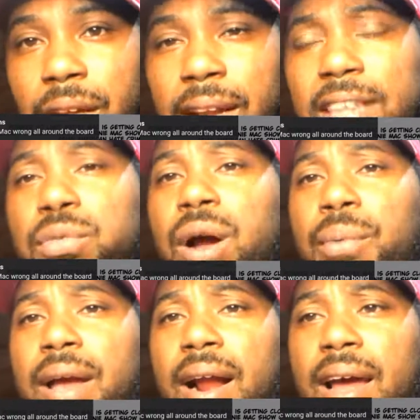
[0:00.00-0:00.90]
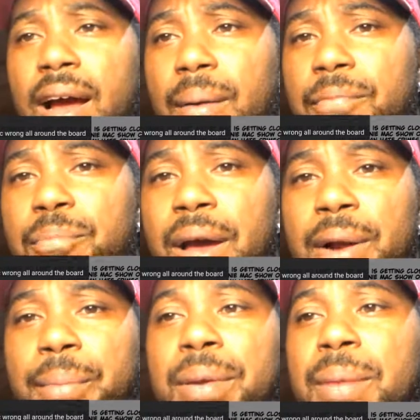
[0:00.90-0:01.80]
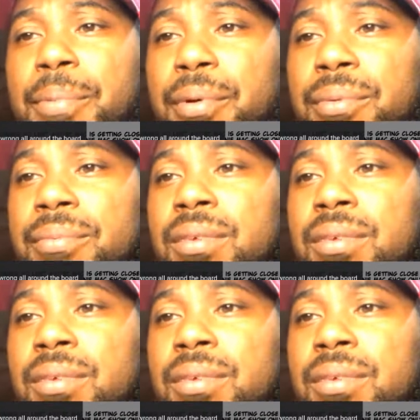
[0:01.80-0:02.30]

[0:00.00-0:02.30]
that's why we gotta have better people.